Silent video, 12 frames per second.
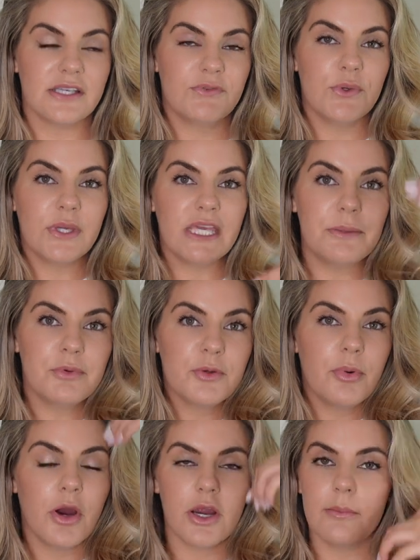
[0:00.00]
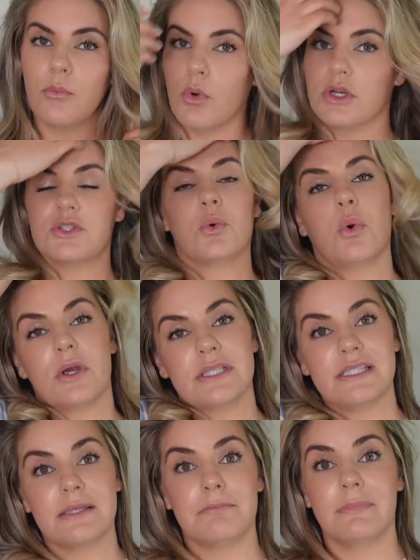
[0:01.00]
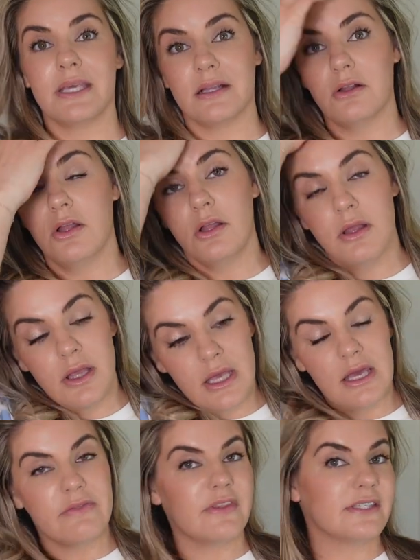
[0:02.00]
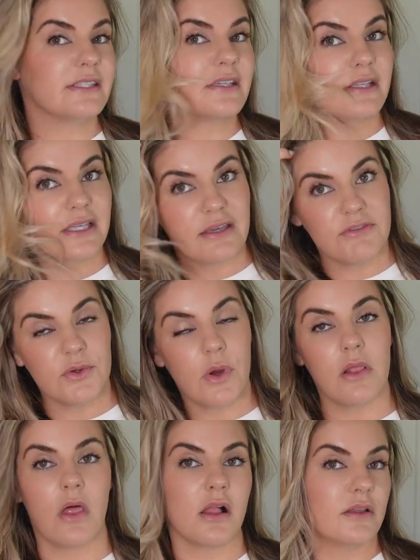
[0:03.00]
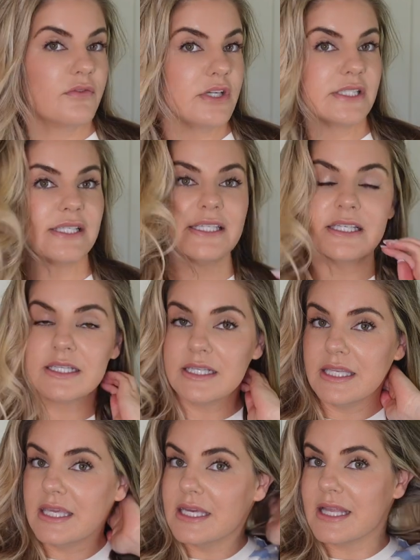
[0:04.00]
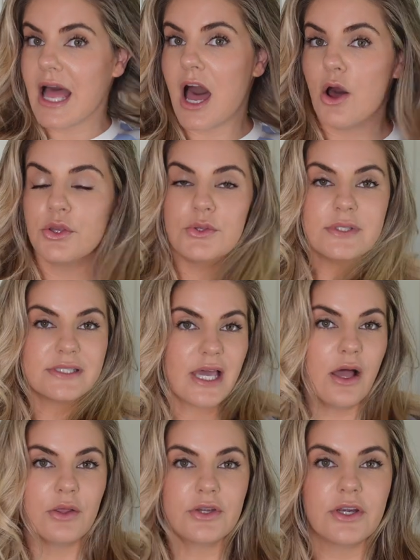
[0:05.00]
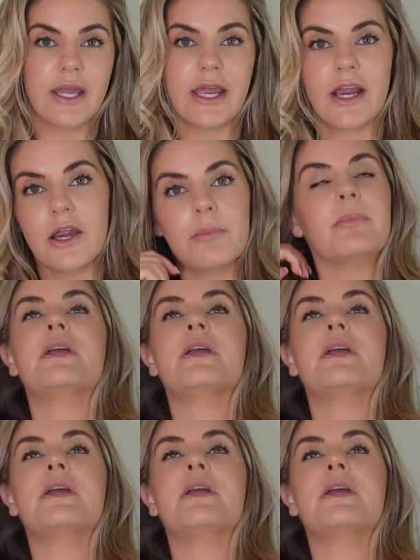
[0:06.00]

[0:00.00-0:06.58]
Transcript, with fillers: If you keep your part more towards the middle, this is gonna give you a lot of versatility in how you style your hair.